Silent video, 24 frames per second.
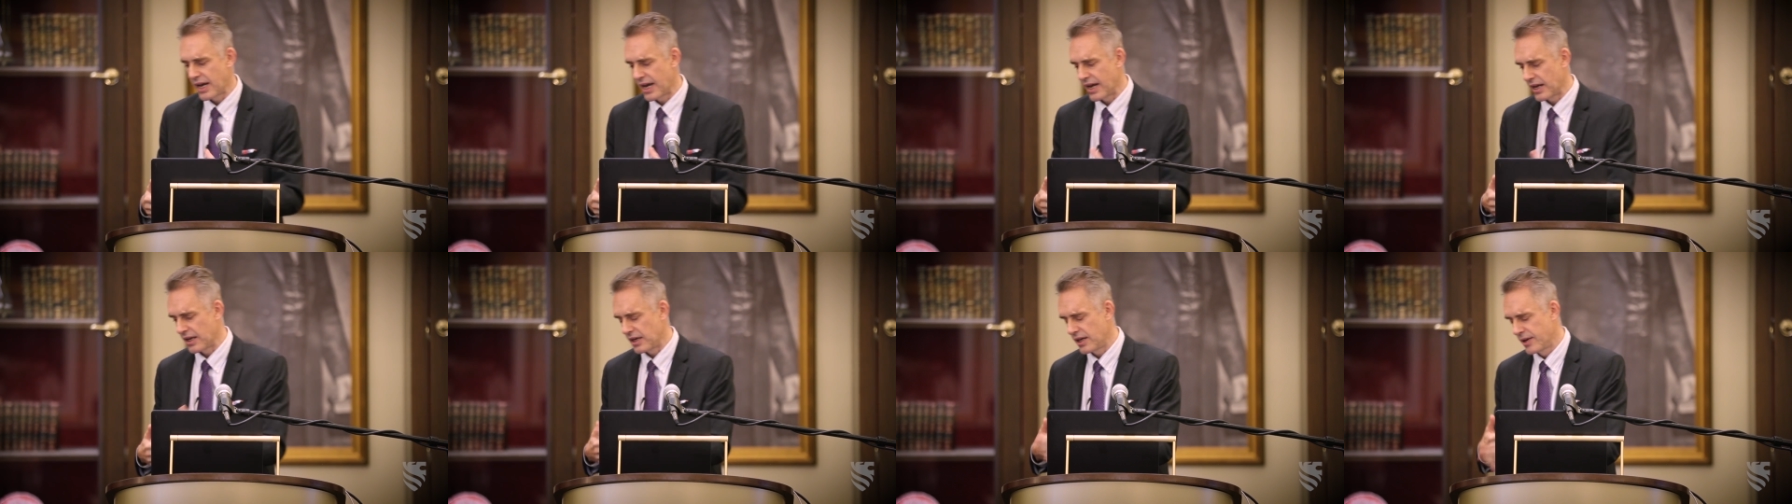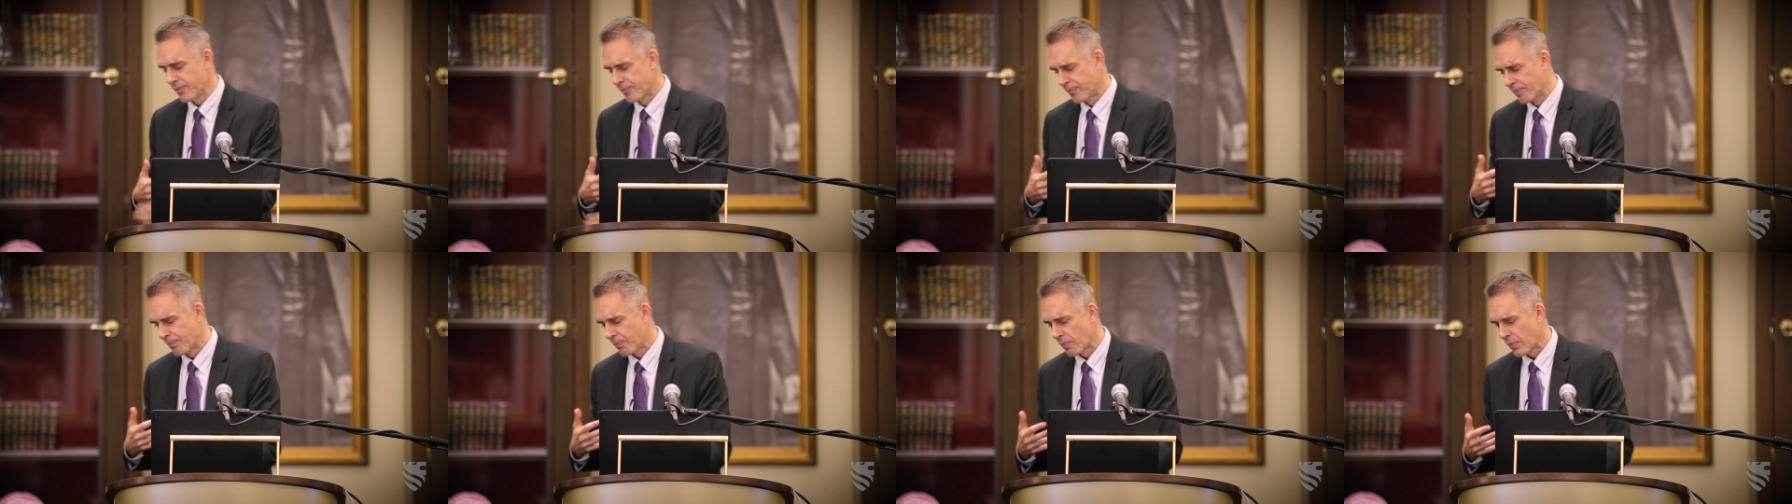
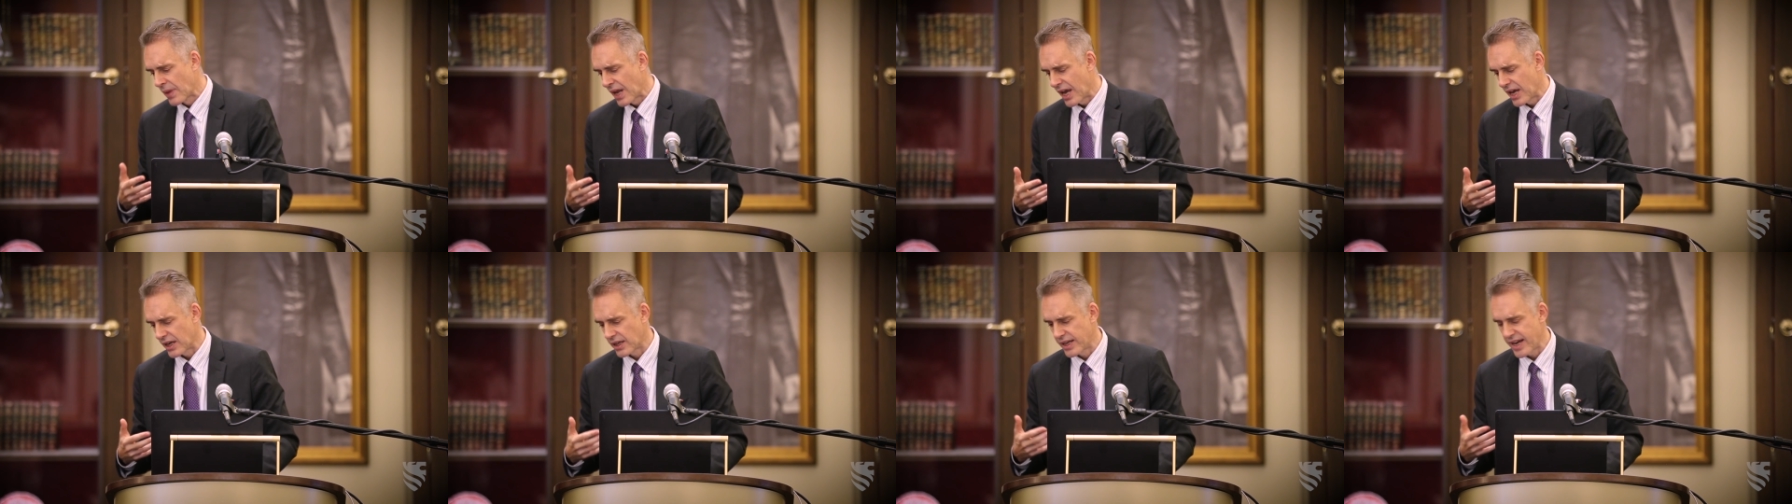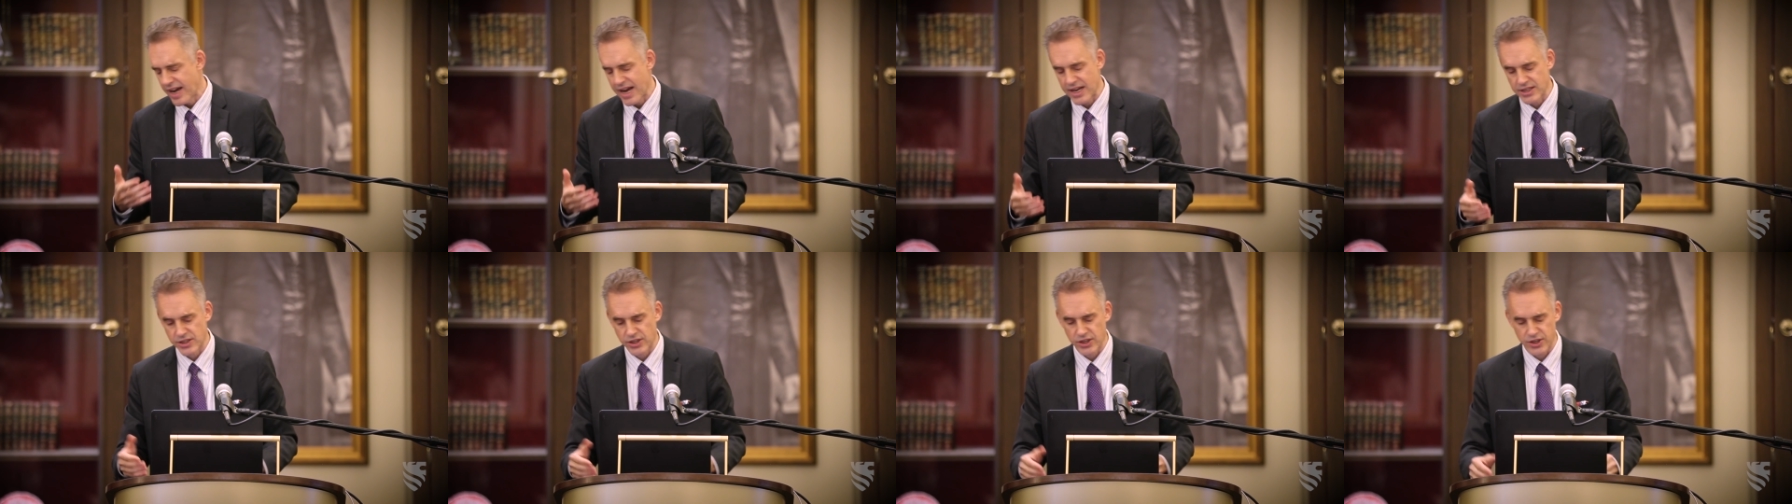and
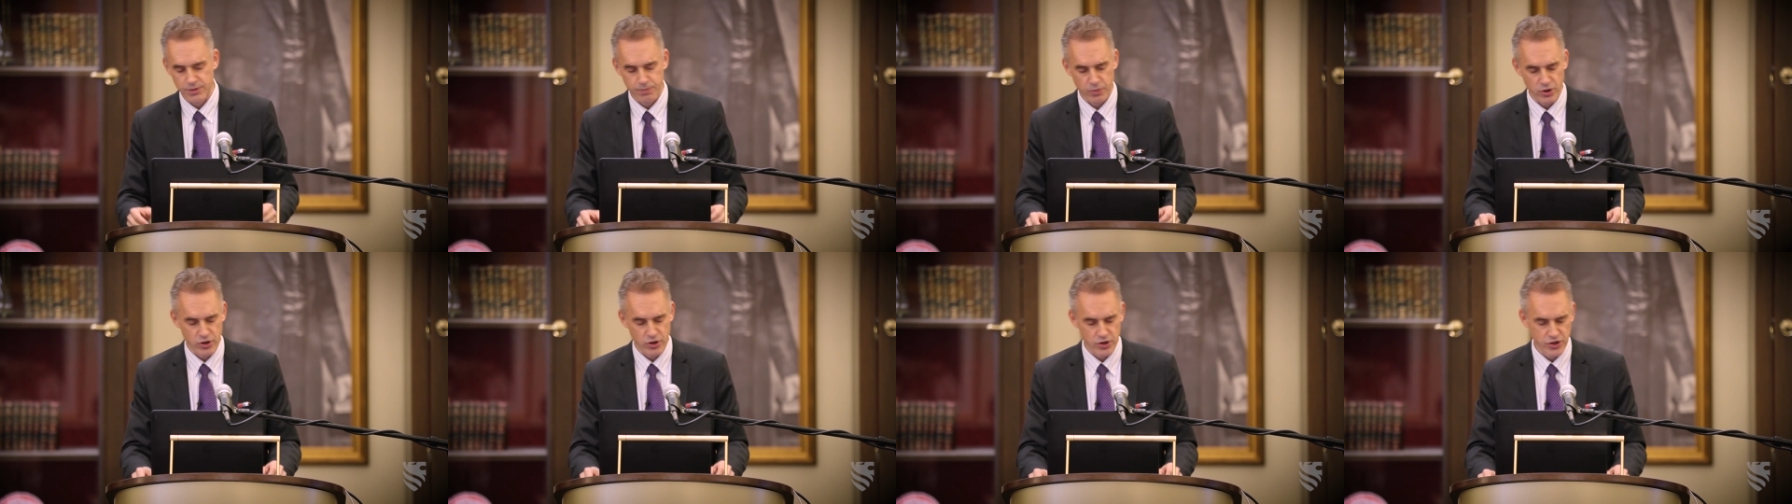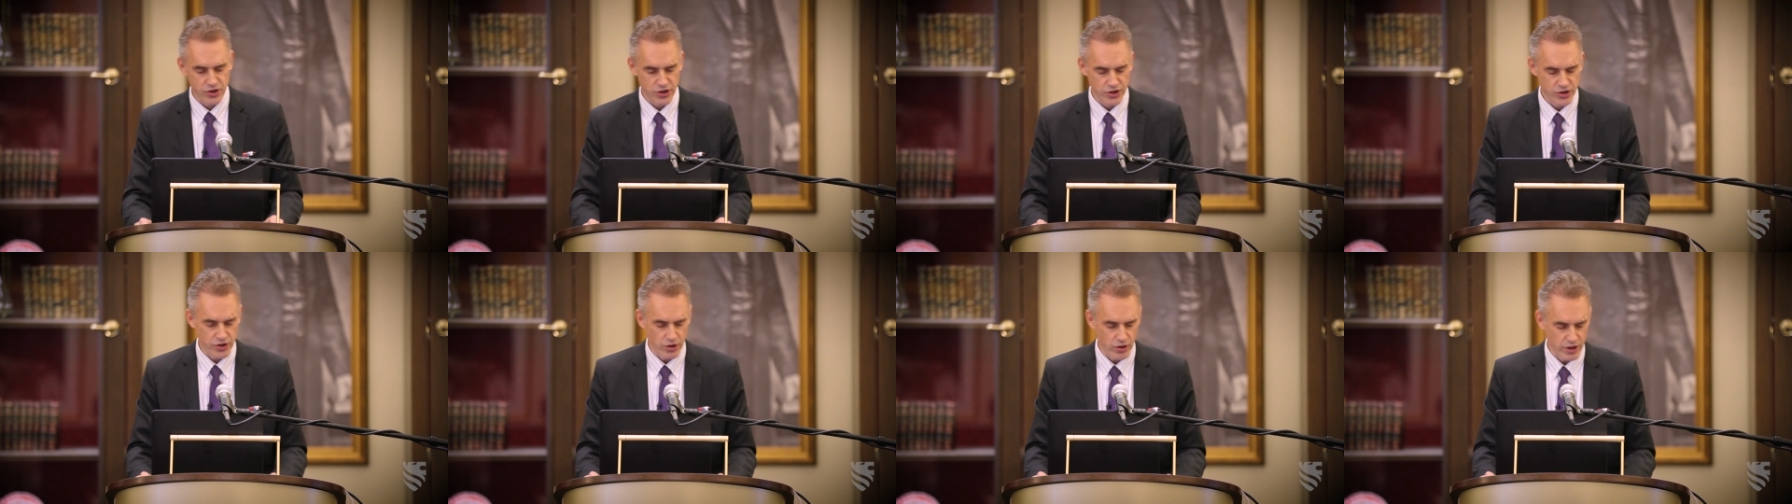cast aspersions